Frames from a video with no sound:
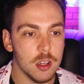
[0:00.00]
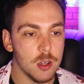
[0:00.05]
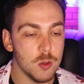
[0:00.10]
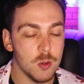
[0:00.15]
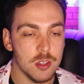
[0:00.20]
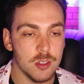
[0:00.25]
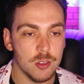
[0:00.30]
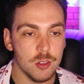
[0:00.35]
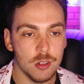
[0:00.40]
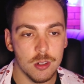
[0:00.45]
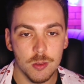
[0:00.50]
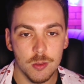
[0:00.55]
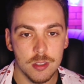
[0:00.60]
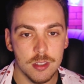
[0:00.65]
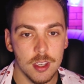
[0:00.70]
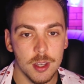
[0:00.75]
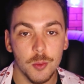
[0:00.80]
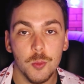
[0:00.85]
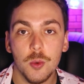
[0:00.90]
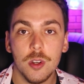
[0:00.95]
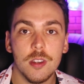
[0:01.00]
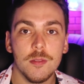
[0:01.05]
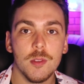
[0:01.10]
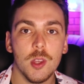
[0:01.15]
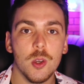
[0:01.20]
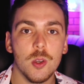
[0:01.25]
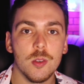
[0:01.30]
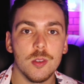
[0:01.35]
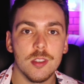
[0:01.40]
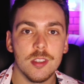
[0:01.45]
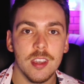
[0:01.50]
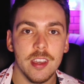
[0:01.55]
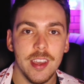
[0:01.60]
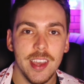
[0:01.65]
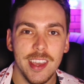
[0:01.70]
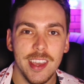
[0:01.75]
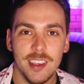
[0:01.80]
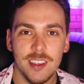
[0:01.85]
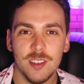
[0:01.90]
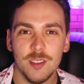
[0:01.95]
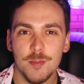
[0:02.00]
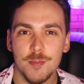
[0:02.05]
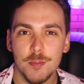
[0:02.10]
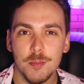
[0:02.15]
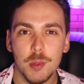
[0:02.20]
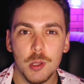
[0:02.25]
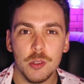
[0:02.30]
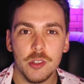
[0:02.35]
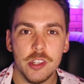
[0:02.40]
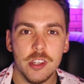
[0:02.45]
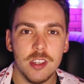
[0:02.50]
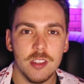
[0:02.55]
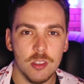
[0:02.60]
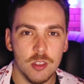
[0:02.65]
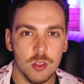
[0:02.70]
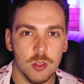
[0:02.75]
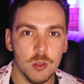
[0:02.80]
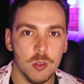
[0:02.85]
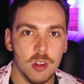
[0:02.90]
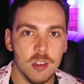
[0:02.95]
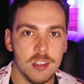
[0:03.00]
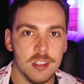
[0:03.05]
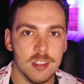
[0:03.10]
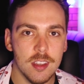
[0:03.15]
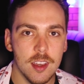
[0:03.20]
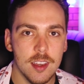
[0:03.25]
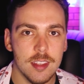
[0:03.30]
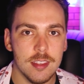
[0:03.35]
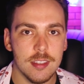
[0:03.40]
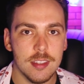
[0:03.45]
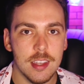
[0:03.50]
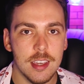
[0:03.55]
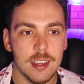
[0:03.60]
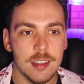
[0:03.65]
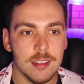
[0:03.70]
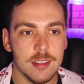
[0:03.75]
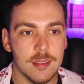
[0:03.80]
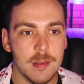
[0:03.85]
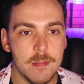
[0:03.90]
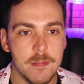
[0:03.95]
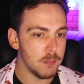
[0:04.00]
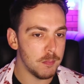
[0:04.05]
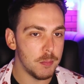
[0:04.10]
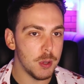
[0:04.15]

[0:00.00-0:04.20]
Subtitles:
I always thought it was like one of those, you know, bullshit pseudoscience things.